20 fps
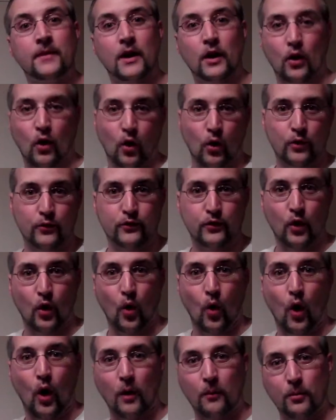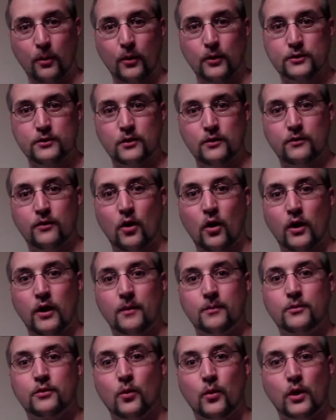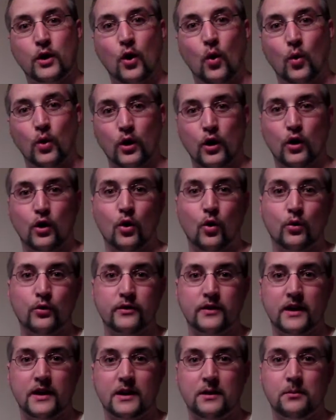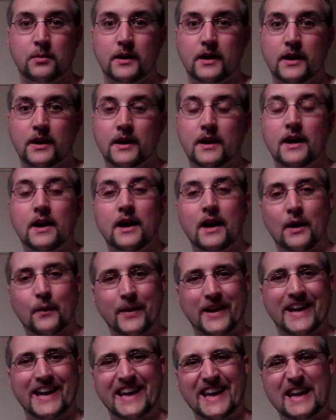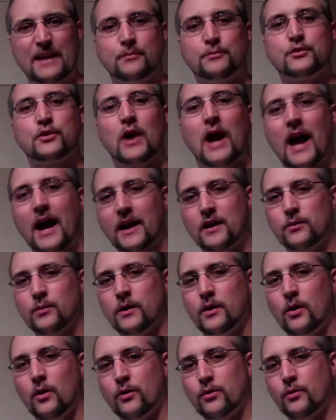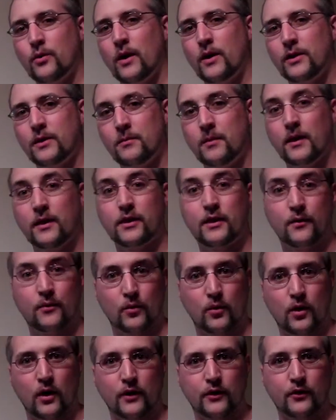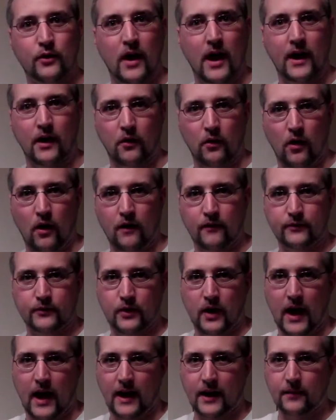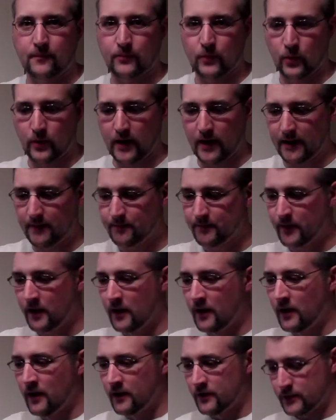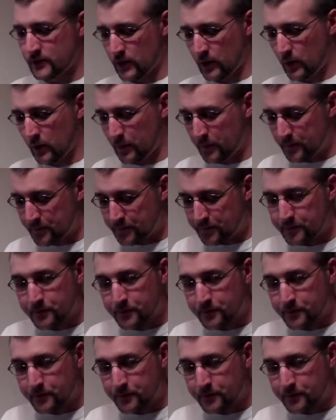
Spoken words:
and also our personal volume so we know what our goals need to be and we can keep track as we go throughout the month if we're on track or off track. Okay? So